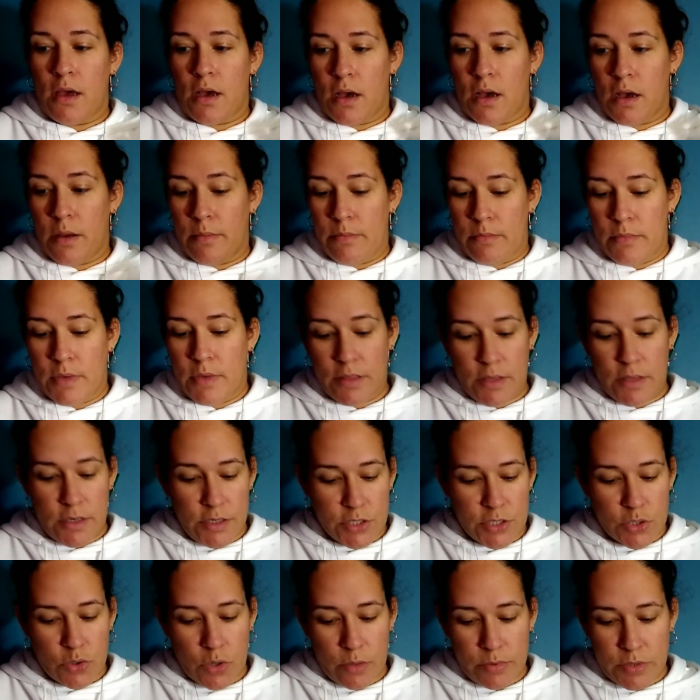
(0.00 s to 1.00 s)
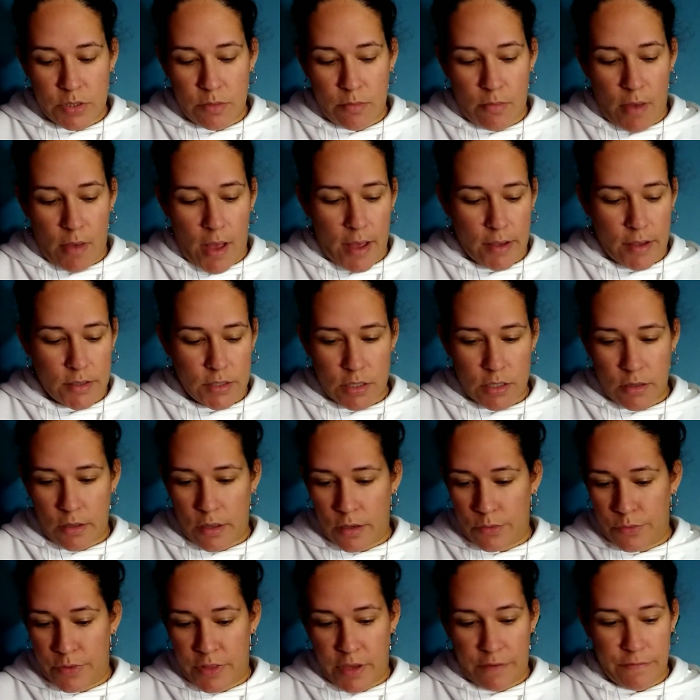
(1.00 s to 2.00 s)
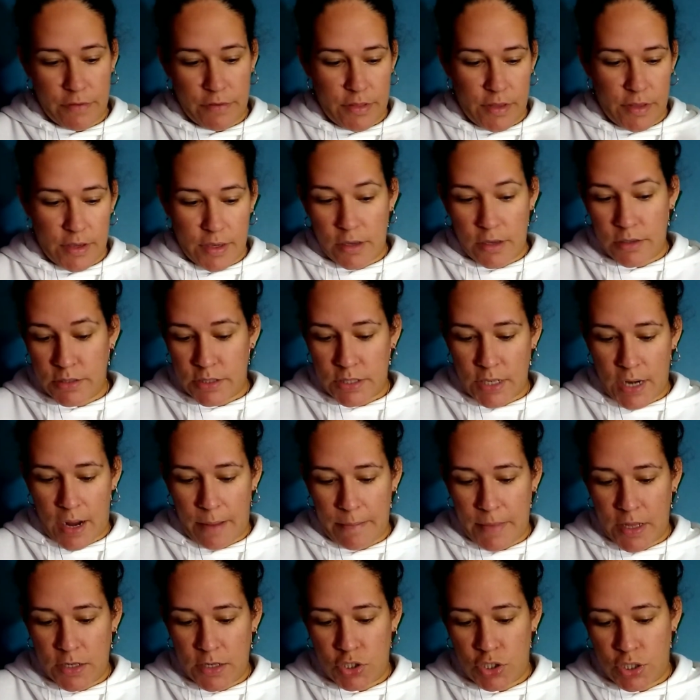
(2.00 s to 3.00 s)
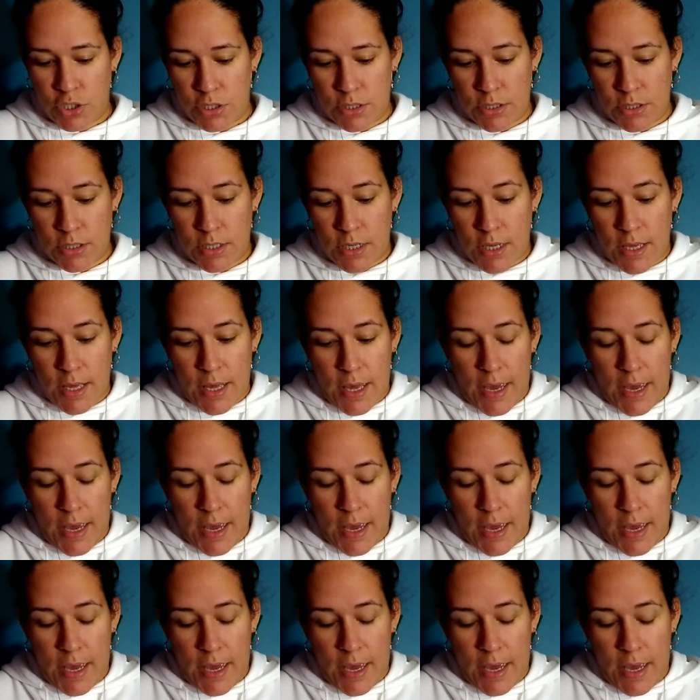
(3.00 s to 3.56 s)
um, in the description box along with everything else that I mentioned.